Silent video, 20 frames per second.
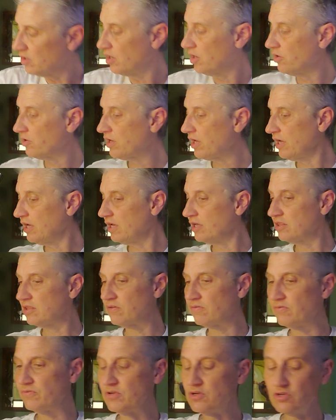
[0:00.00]
Okay, and
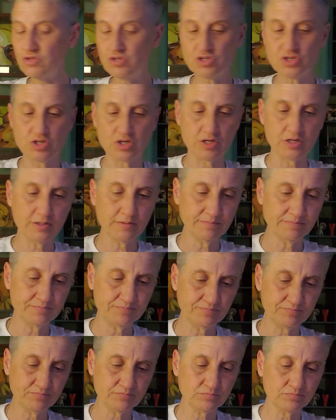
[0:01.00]
the future
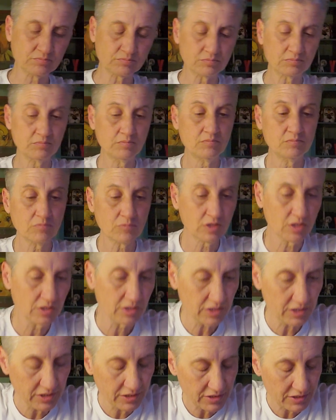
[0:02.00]

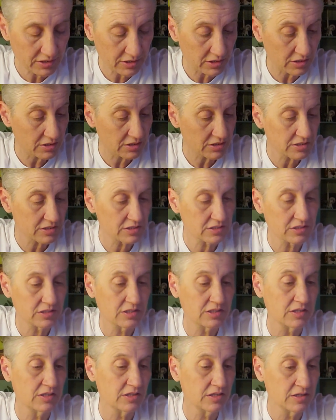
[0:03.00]
is
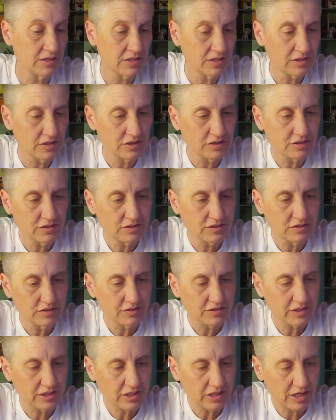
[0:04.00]

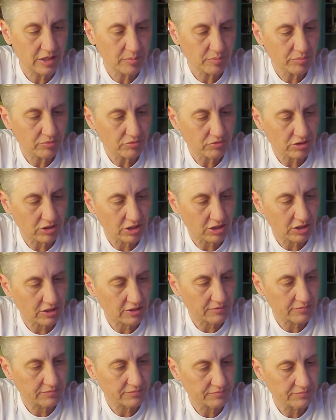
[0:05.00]
the
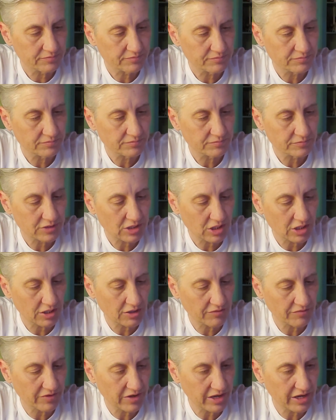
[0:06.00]
Emperor,
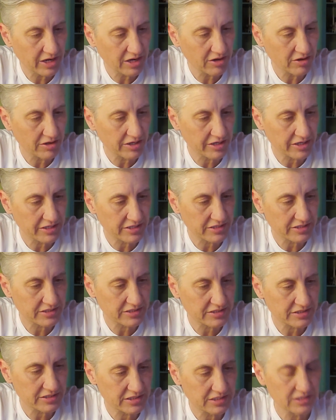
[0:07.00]
card of
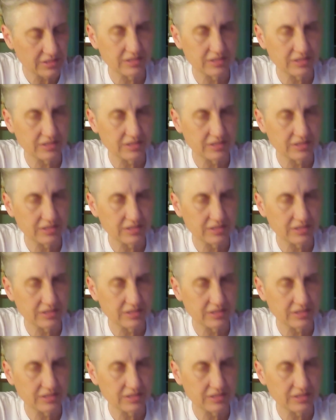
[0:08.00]
Aries,